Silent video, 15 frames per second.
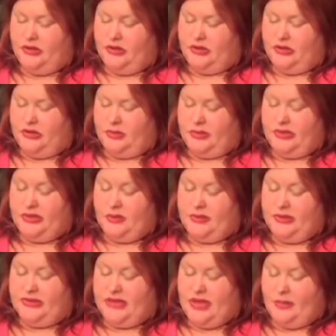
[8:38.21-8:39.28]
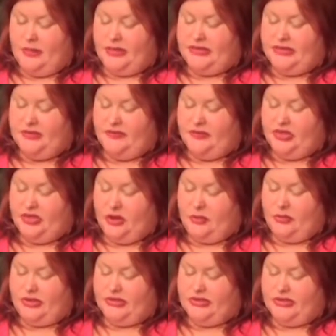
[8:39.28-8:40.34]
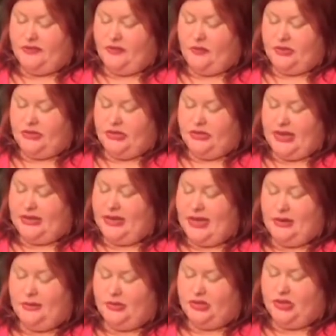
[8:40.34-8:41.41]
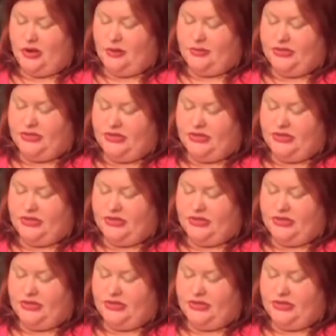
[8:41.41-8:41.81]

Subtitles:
She picked up and examined a silver charm bracelet from which hung tiny animal charms